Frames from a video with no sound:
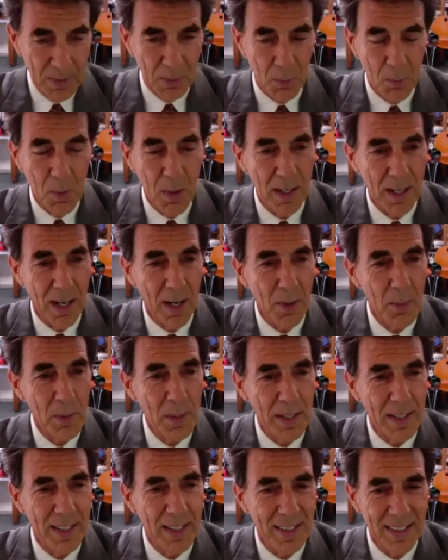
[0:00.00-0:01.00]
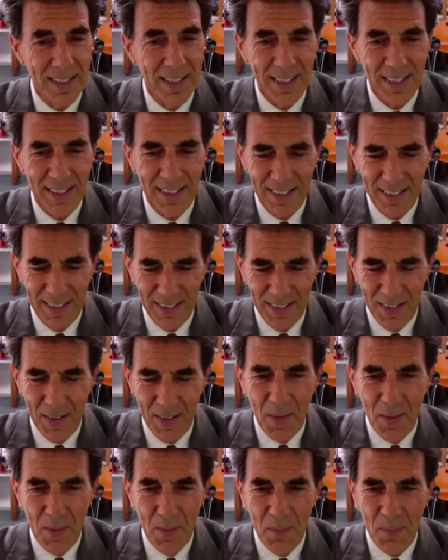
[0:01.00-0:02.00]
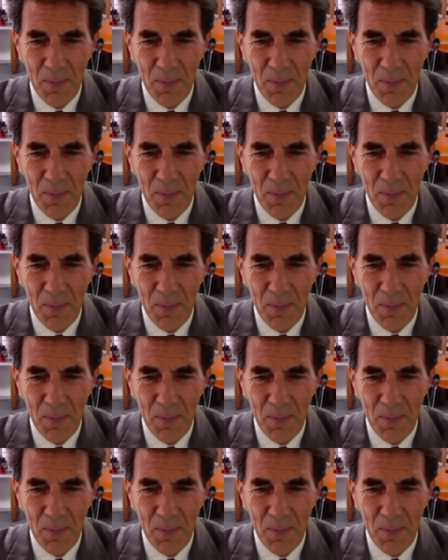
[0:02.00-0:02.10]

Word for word: I'm what? Sorry but I, I